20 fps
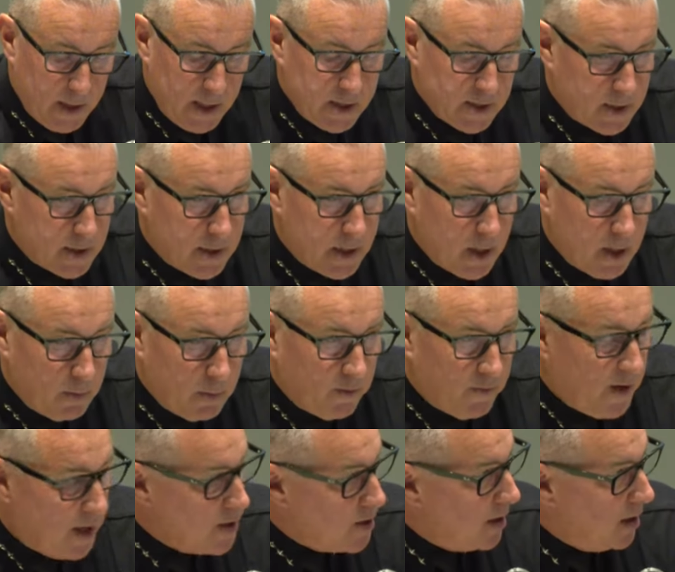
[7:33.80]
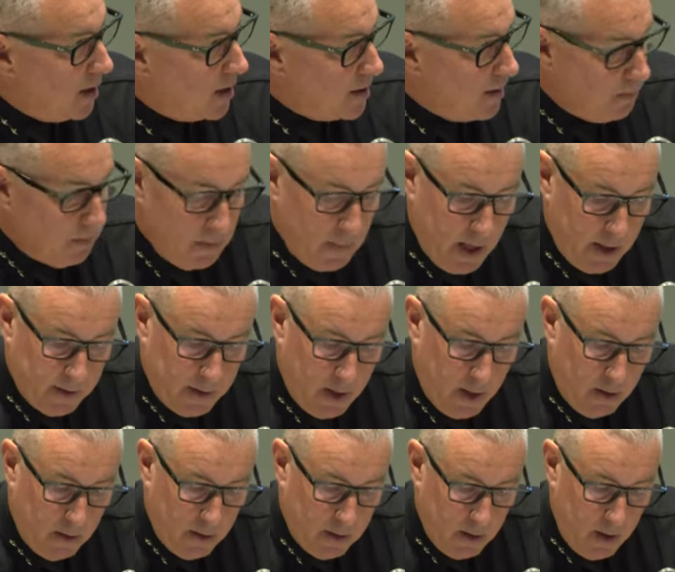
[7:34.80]
pleased to see the professionalism
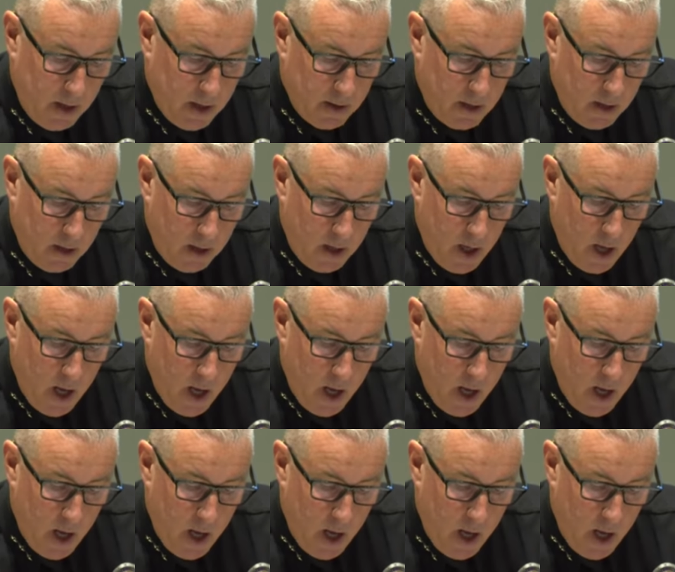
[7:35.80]
out there and